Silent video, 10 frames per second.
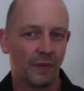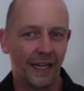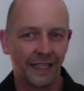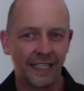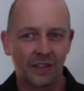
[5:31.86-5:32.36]

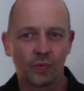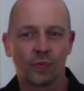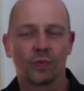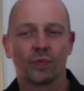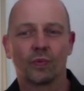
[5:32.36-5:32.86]
at least
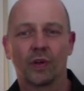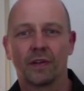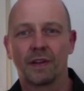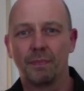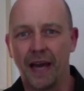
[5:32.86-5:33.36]
one
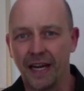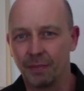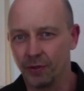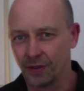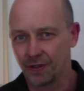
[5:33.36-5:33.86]
of the better
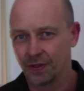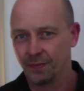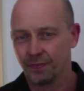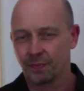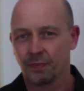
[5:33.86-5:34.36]
books
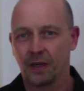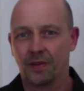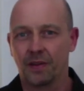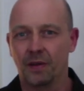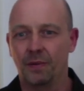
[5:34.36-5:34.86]

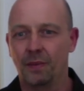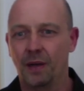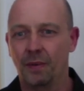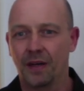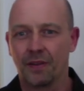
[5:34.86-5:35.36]
about
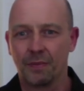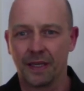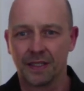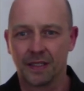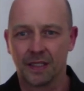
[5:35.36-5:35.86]
the
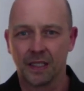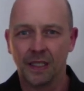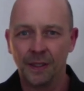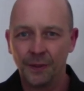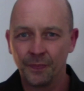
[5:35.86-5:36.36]
method,
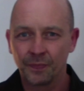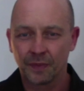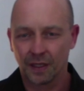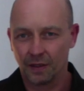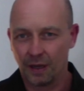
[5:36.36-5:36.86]

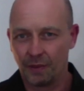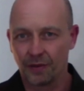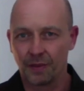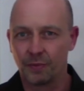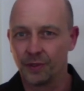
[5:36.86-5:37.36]

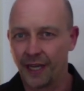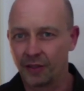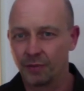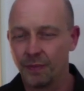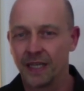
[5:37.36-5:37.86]
about the
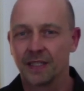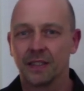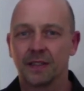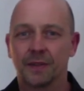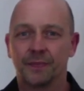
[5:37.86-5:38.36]
Buteyko
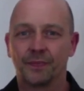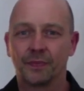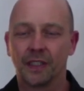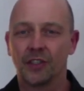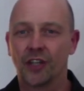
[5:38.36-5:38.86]
method
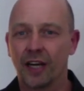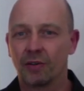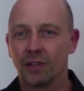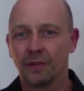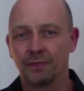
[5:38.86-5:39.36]
in
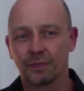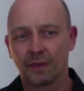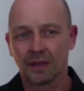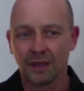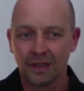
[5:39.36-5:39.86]
general,
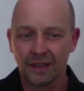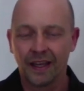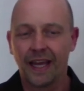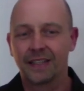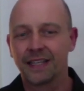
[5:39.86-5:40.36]

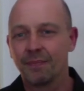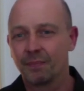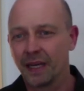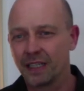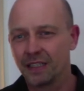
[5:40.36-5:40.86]
except
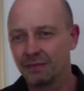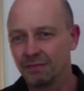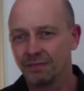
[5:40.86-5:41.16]
mainly